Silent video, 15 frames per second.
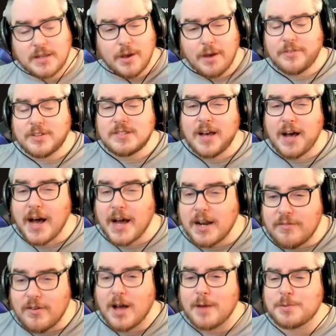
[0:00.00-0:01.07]
You have a ton
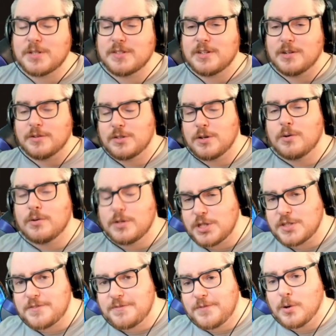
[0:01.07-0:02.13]
of options here. Don't
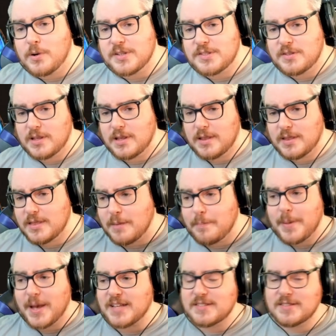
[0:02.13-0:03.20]
just focus on the
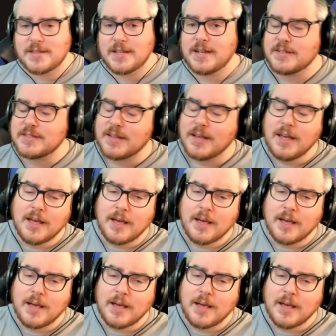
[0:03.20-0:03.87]
best things,